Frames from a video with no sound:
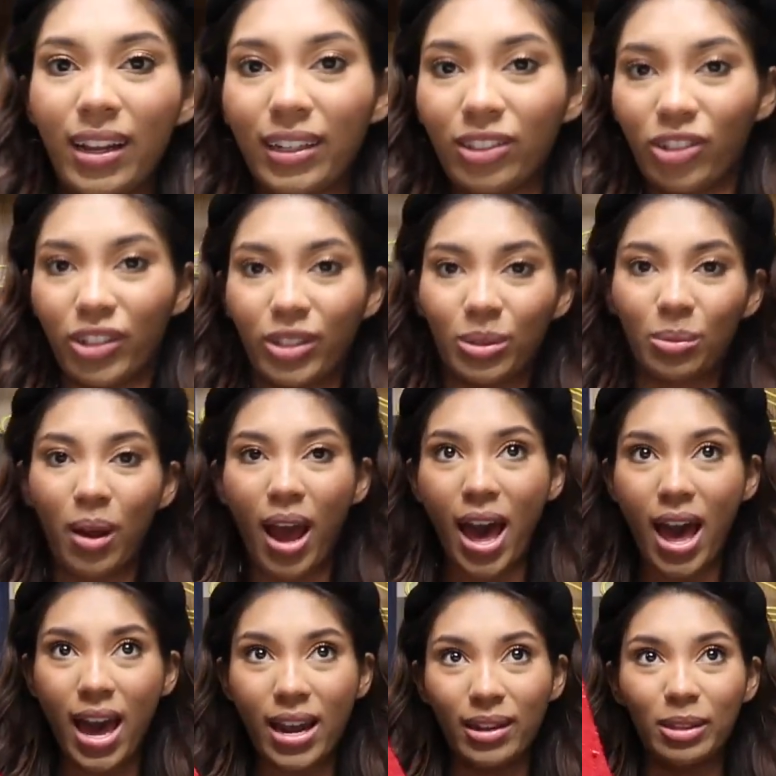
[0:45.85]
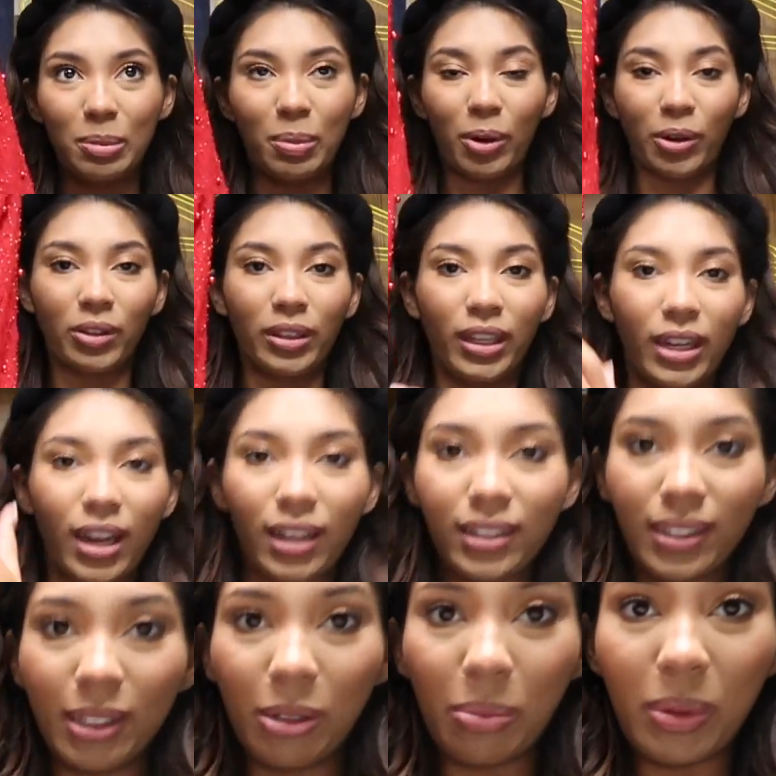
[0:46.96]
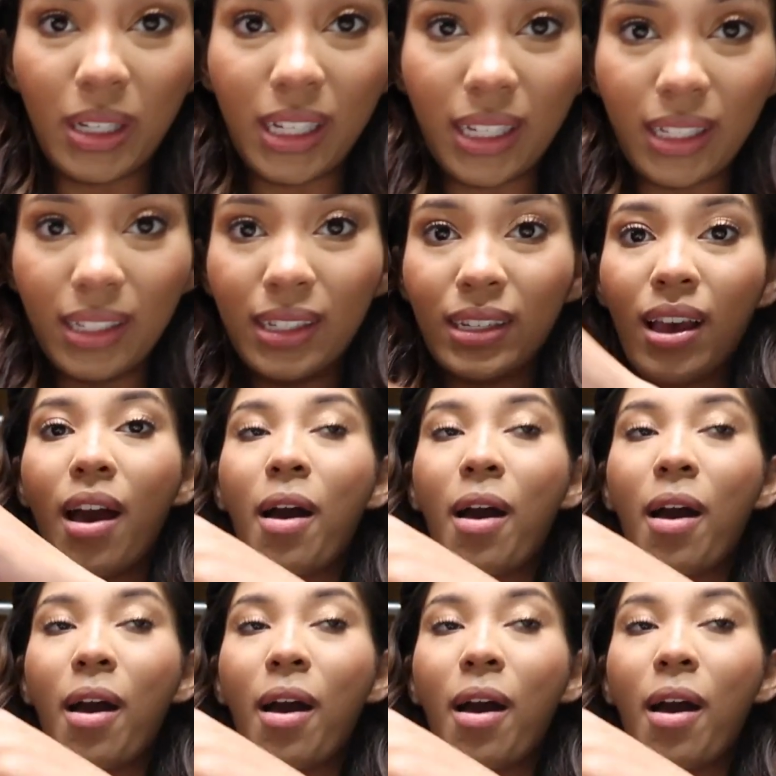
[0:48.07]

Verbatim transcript: It's just red and sparkly and it has these beads.